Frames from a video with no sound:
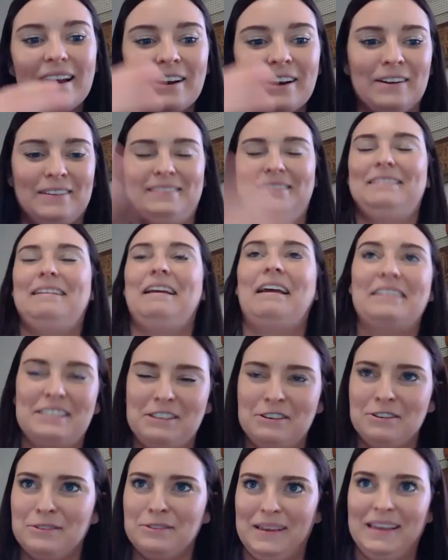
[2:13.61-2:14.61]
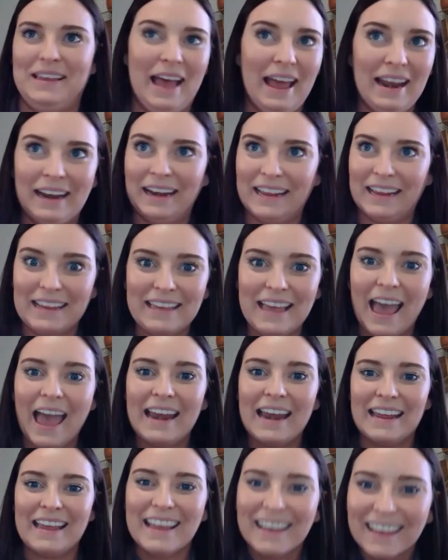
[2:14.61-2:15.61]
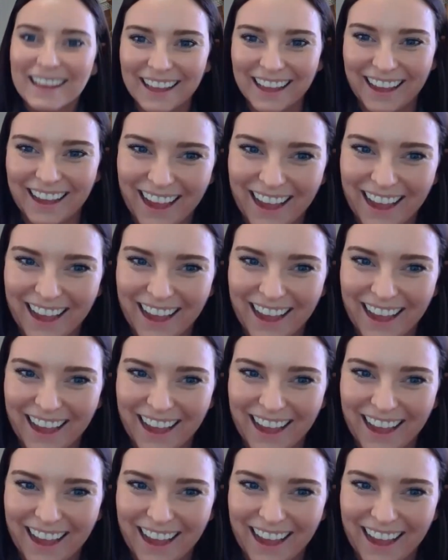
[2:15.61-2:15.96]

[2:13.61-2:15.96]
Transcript: or excuse me, Kennedy, Kenny,